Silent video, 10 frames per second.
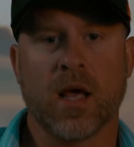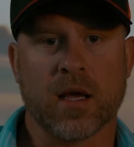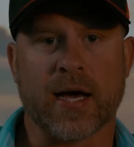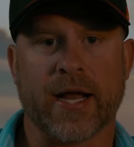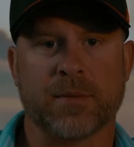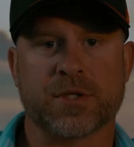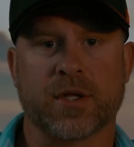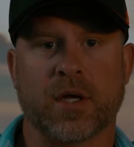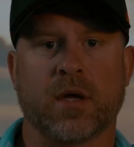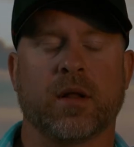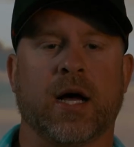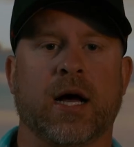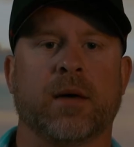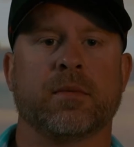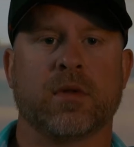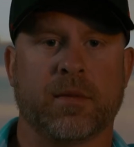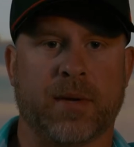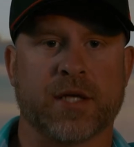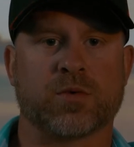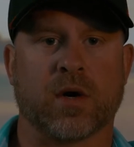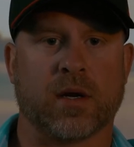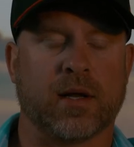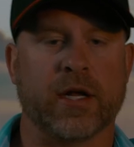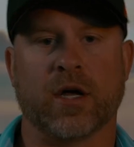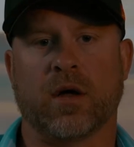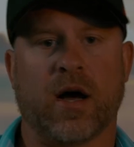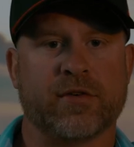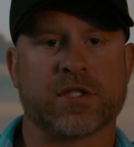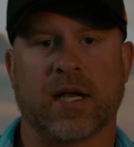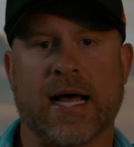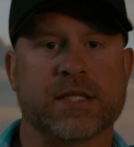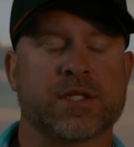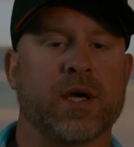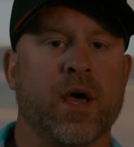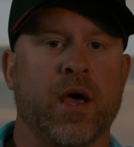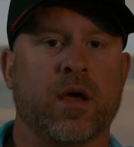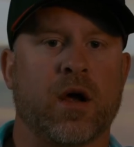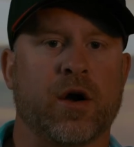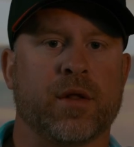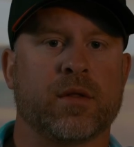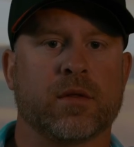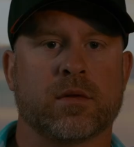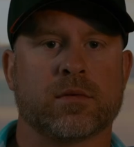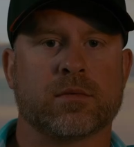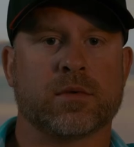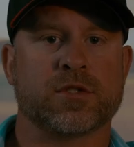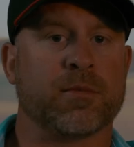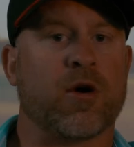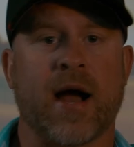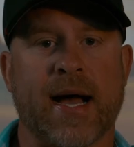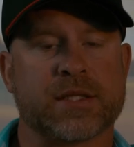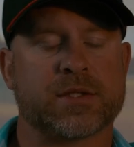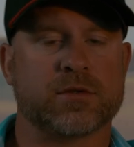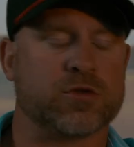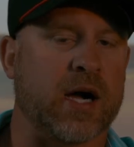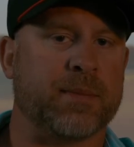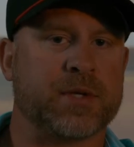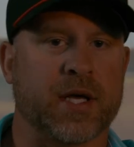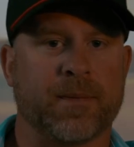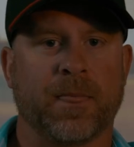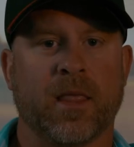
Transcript: Got up to the place where, you know, obviously last carried some grass, dropped it,